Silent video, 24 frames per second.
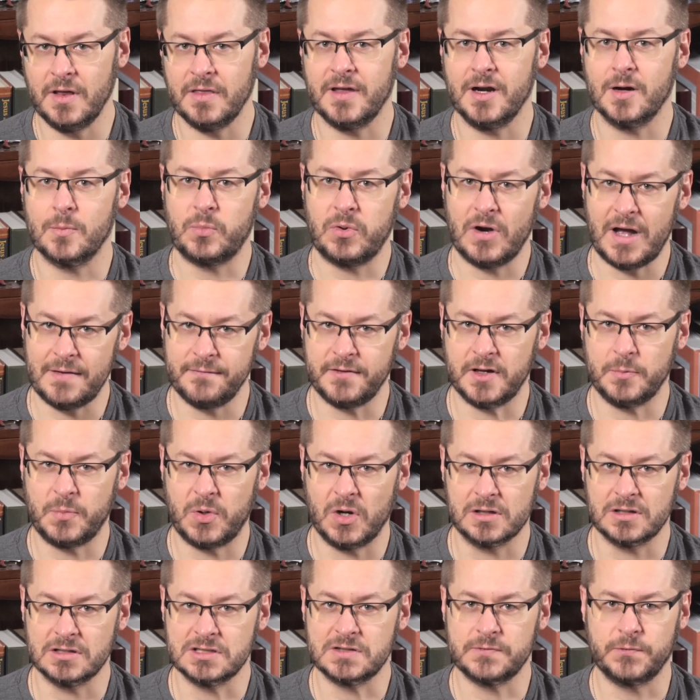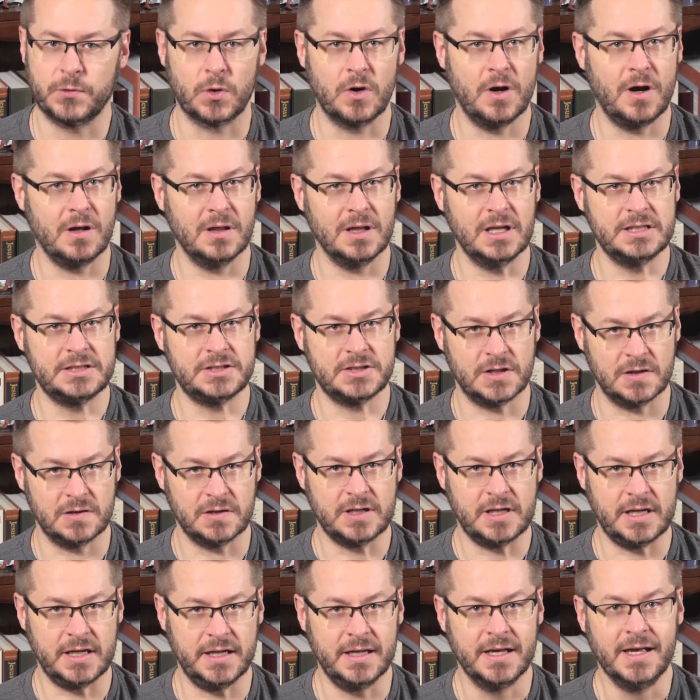their private parts for all
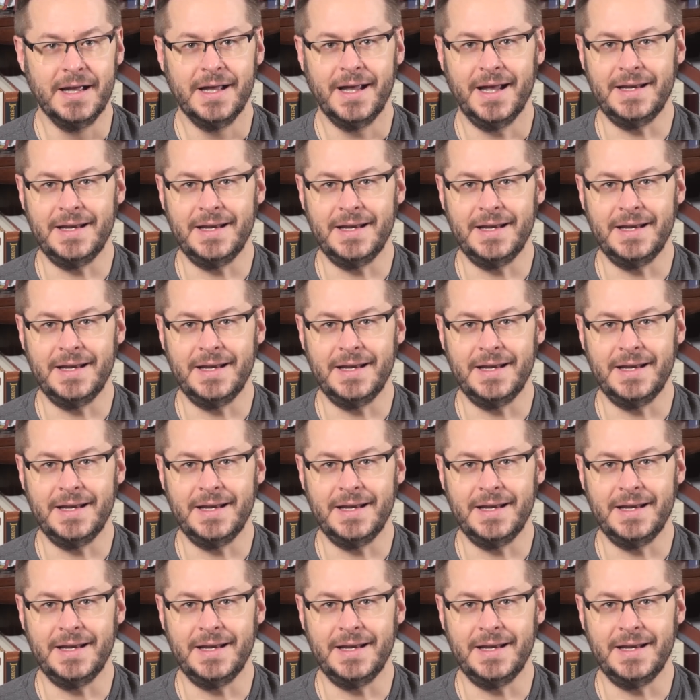eternity,